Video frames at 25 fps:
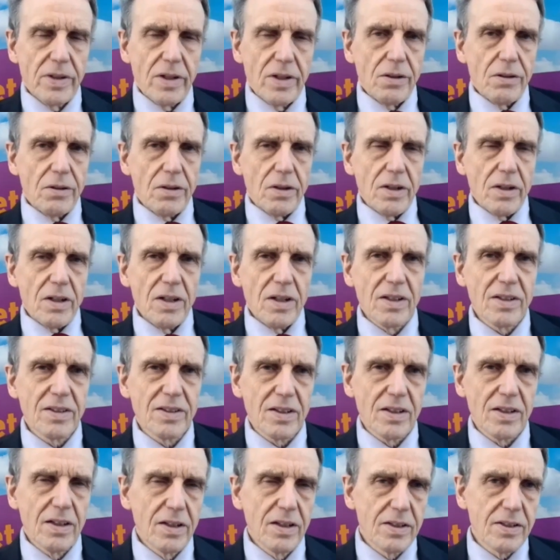no, I,
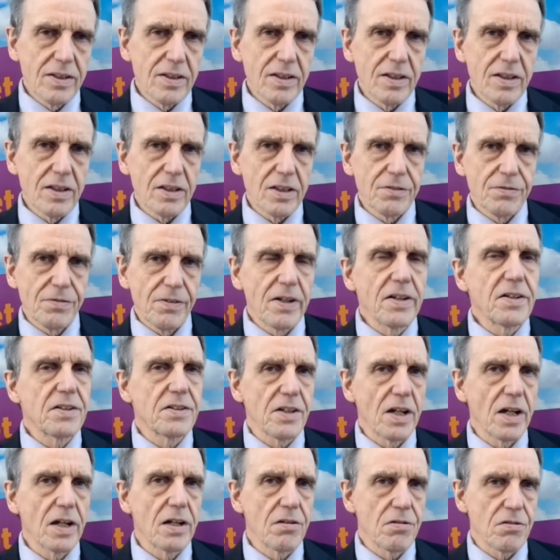th- I think it's very
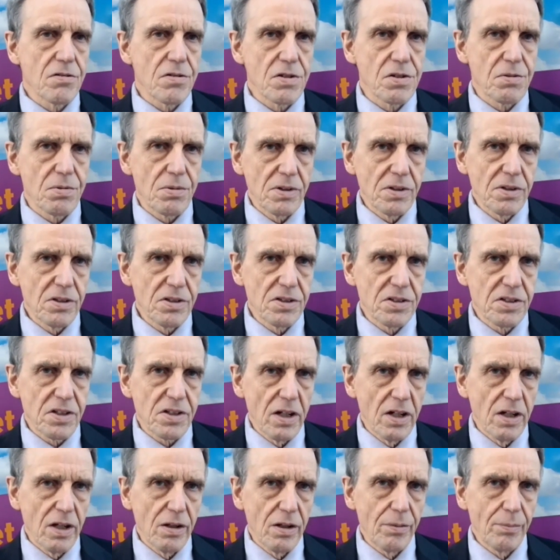dangerous when you
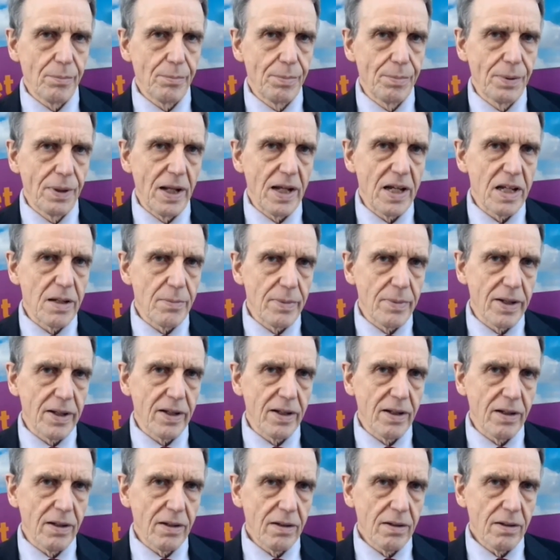start
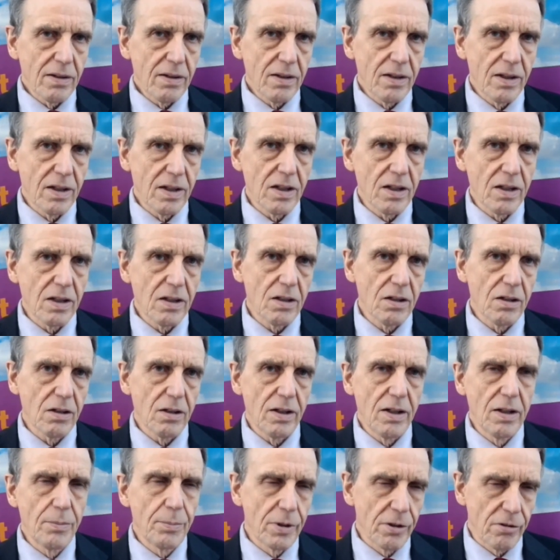blaming uh,
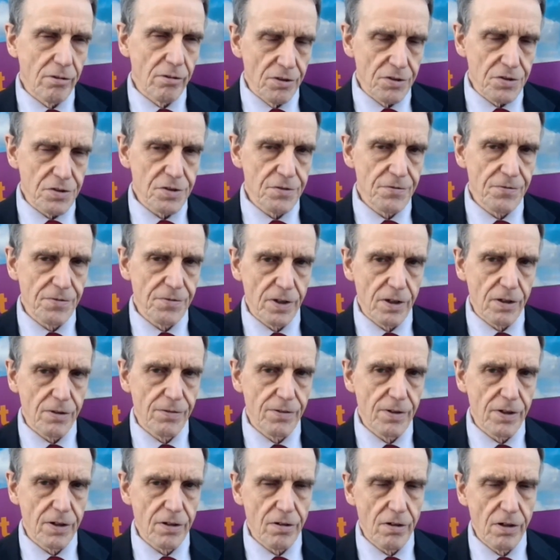immigrants for,
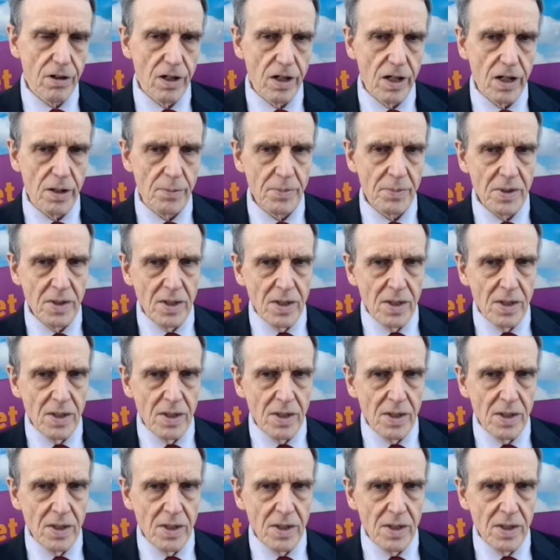for crime.